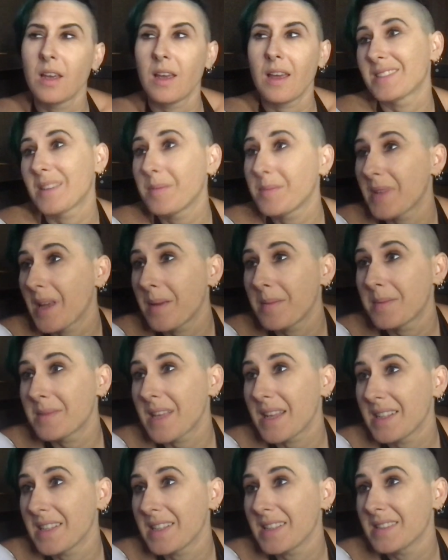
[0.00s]
Sometimes
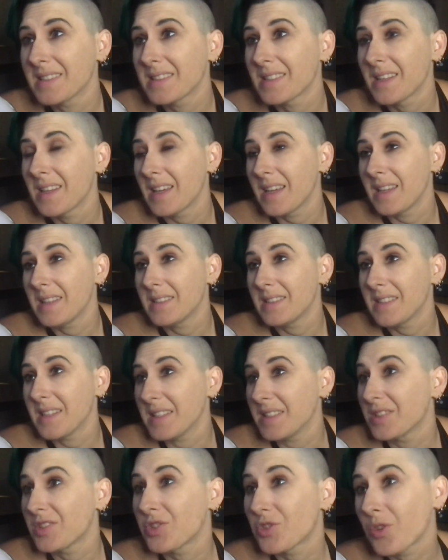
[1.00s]
that is
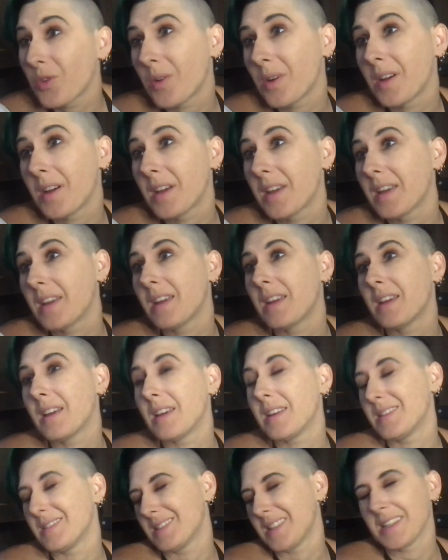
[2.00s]
intense joy,
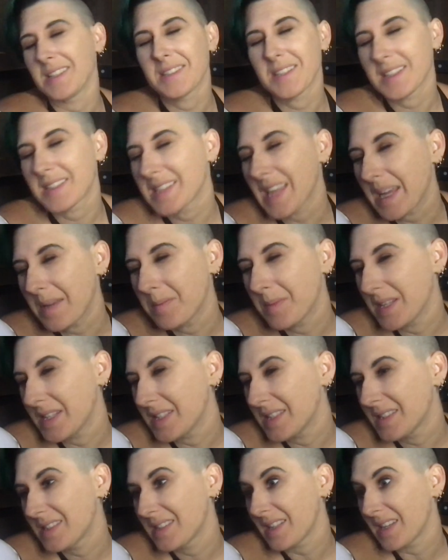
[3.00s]
intense
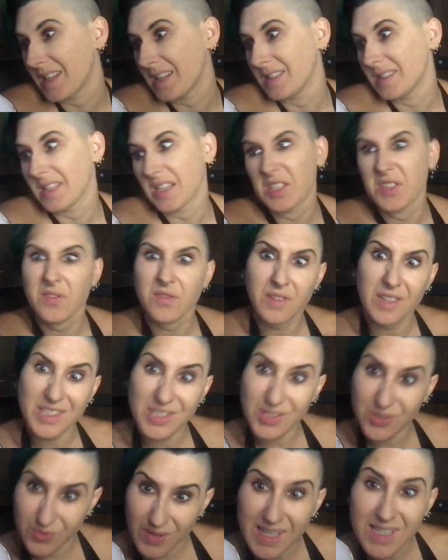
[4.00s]
excitement, intense
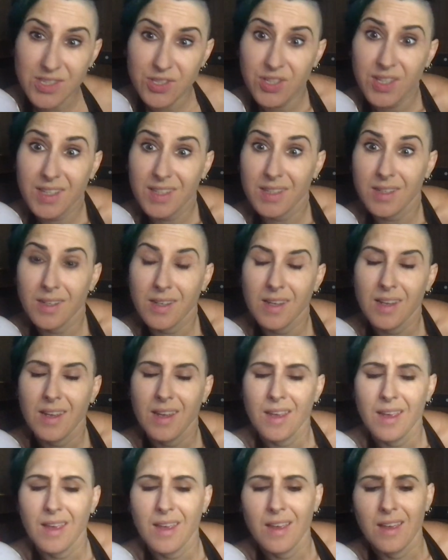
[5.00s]
frustration,
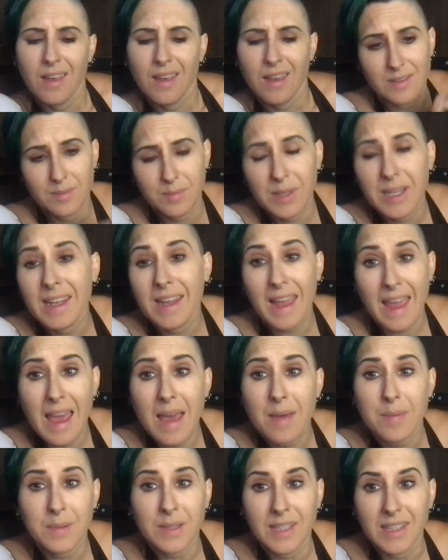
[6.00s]
being
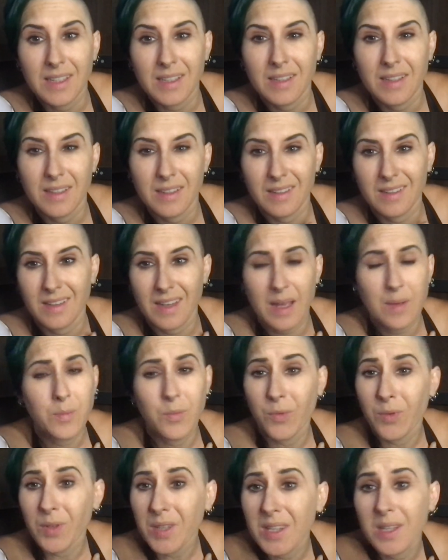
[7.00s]
happy.
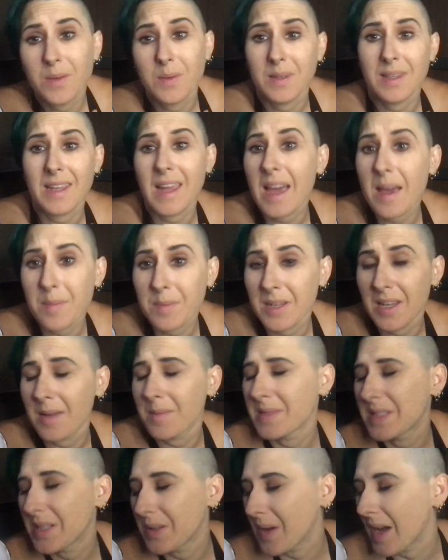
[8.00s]
I'm really, really happy.
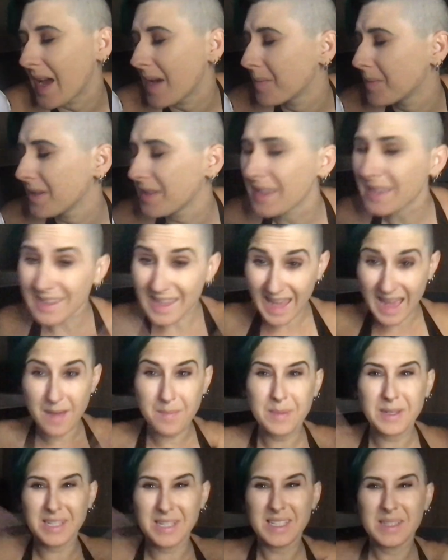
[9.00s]
I'm so happy that the
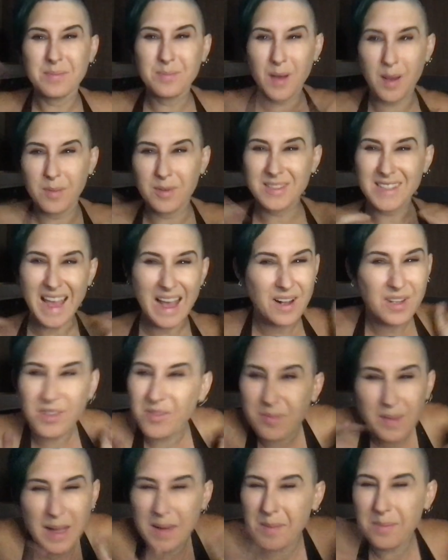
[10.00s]
happiness bubbles out
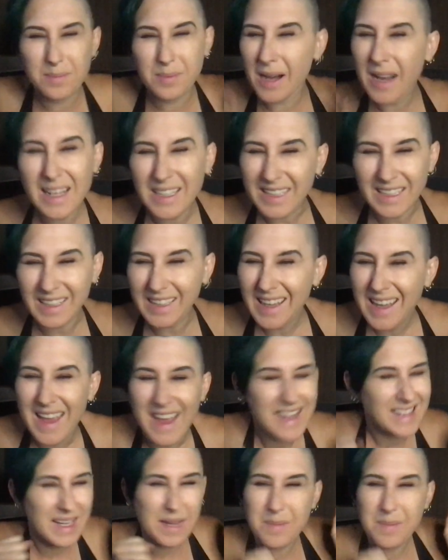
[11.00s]
of my body,
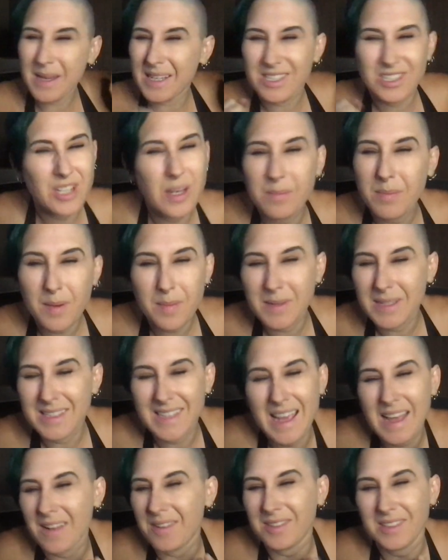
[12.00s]
and I may jump up and
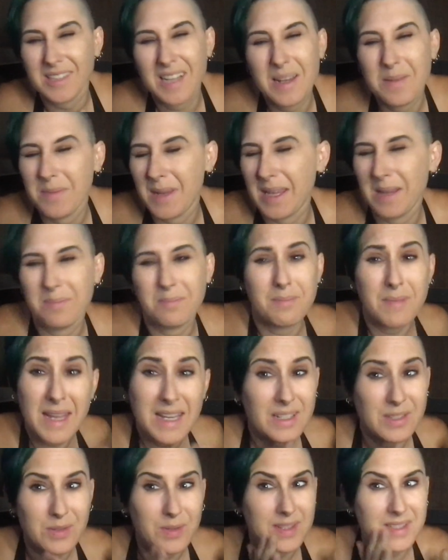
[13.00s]
down, and I may
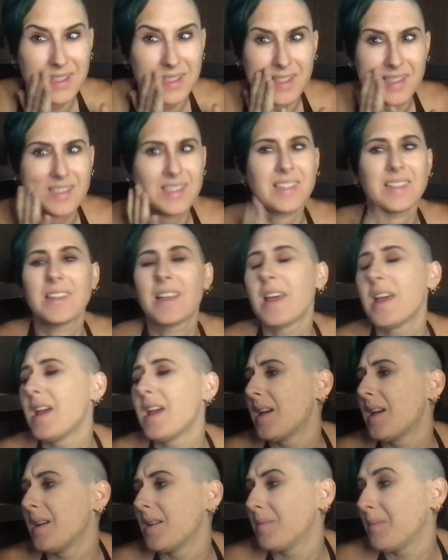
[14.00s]
make noises and
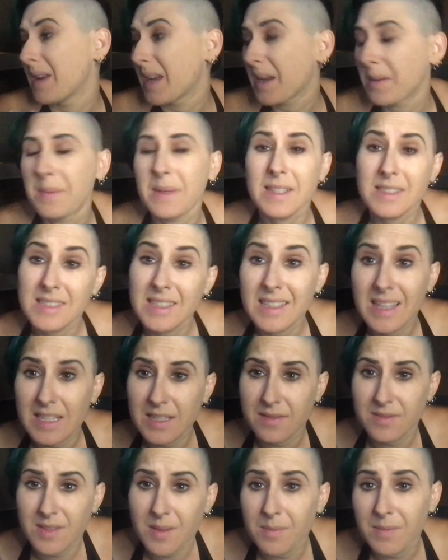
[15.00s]
make a big deal out
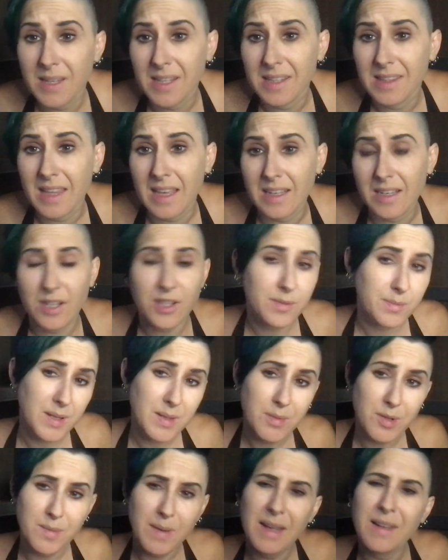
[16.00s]
of something that other
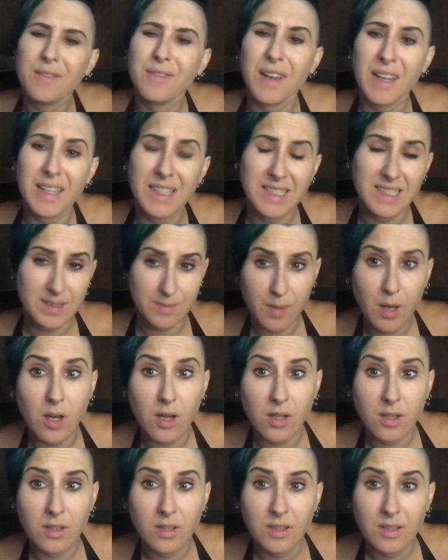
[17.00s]
people might find
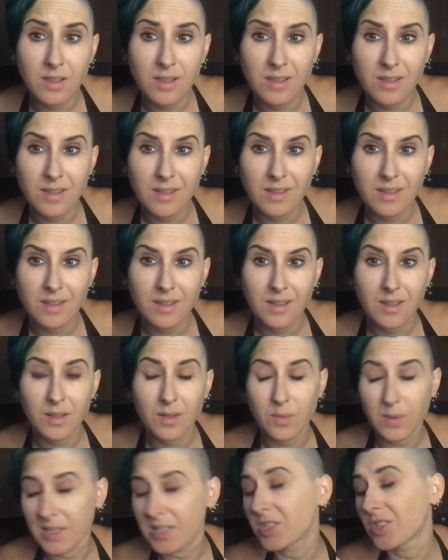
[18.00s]
small,
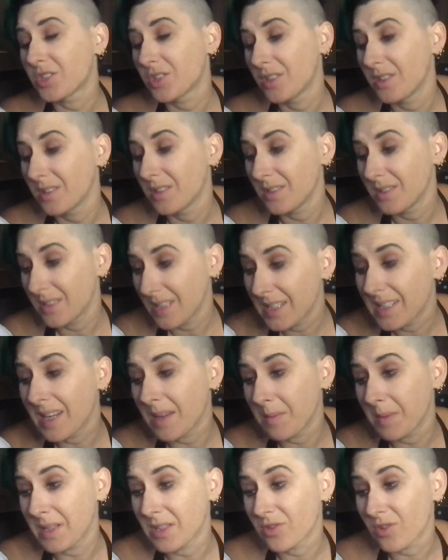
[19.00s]
which did get
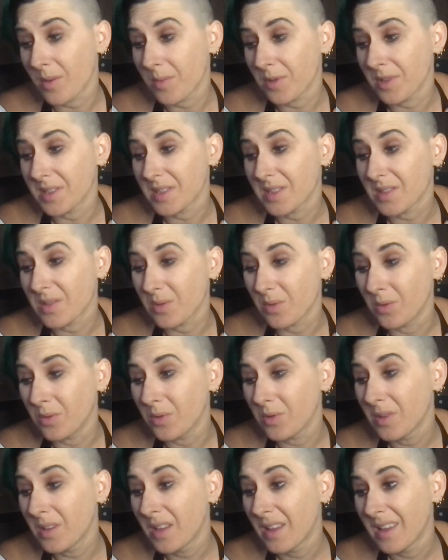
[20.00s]
me in trouble in
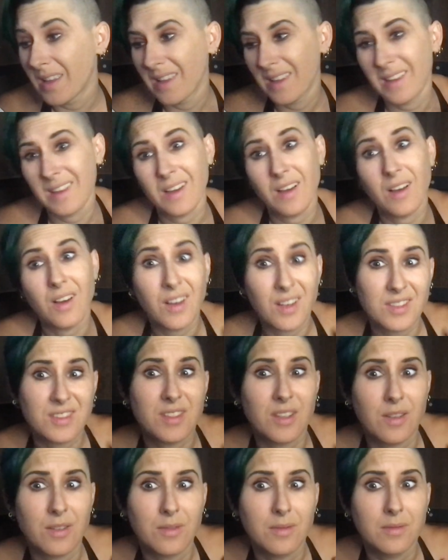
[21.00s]
school,
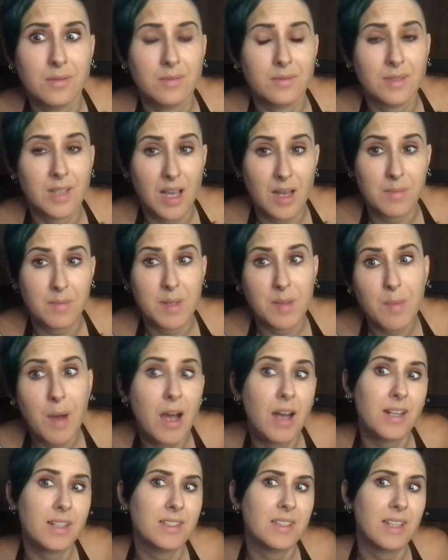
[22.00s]
also got me
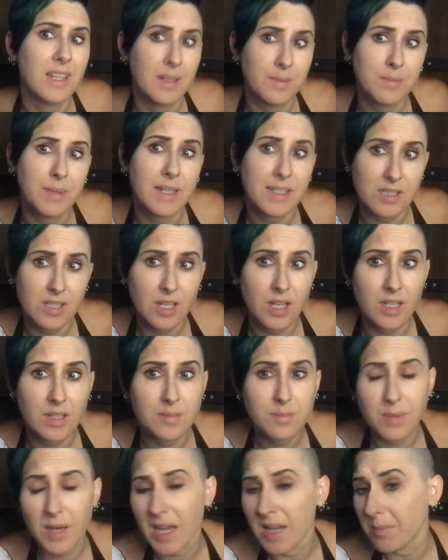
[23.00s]
mocked and picked on
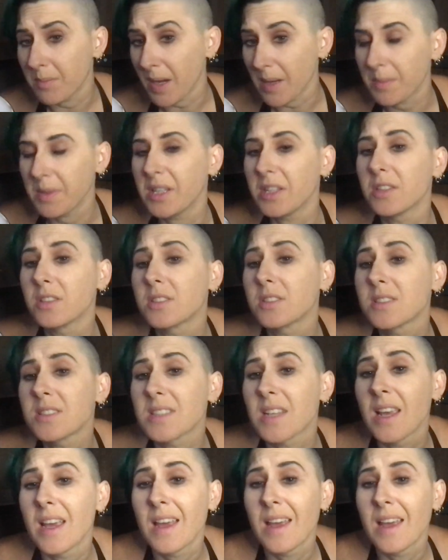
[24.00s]
by my peers.